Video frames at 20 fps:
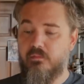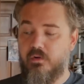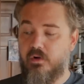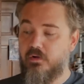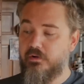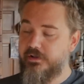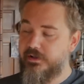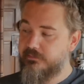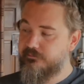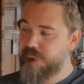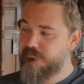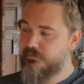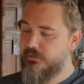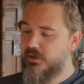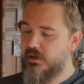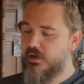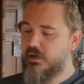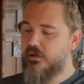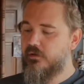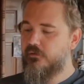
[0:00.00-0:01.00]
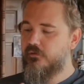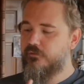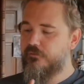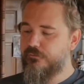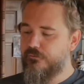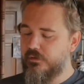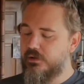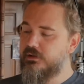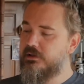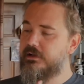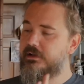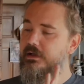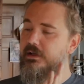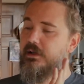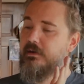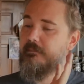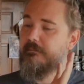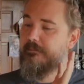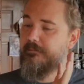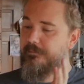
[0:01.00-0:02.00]
Hold on,
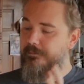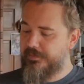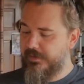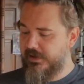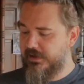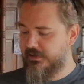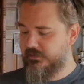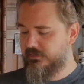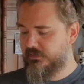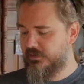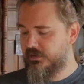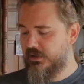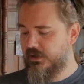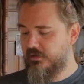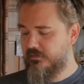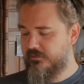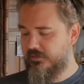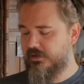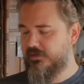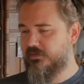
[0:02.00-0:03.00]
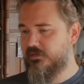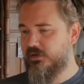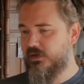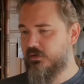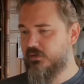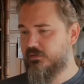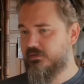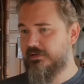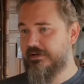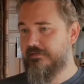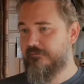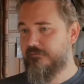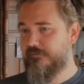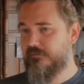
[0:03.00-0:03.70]
friendly, but these notes at